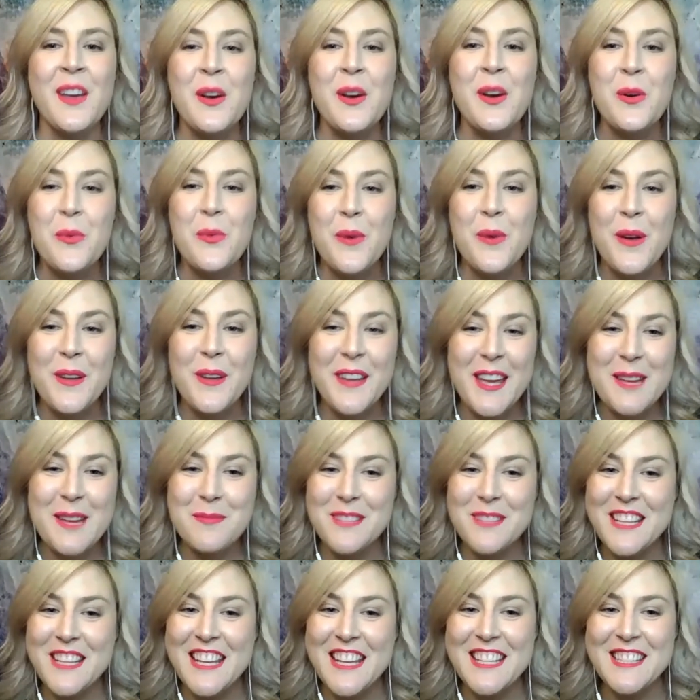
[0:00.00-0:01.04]
Well, Gabe
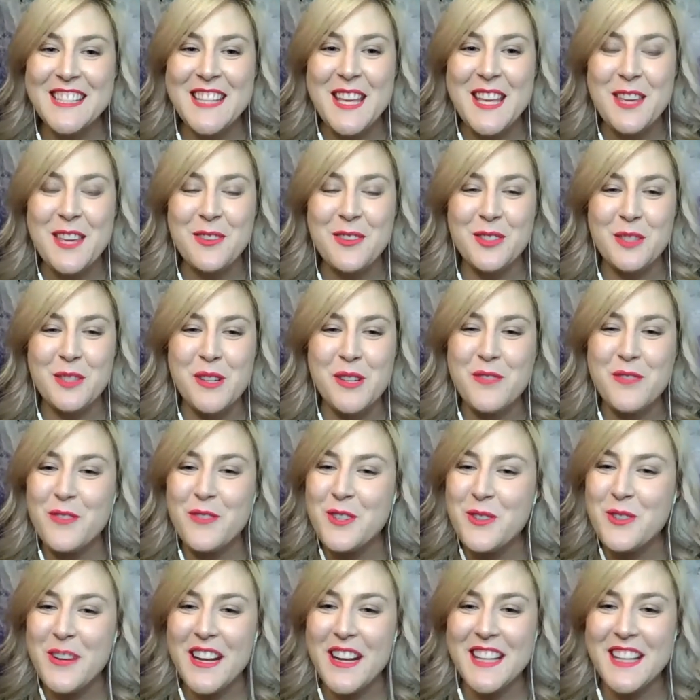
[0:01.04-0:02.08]
Diaz, thank you so much for
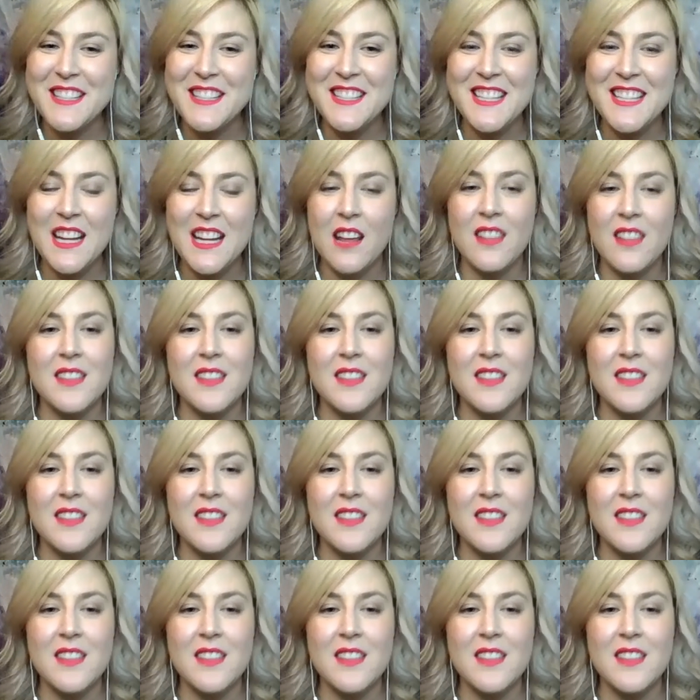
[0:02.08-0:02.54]
joining us today.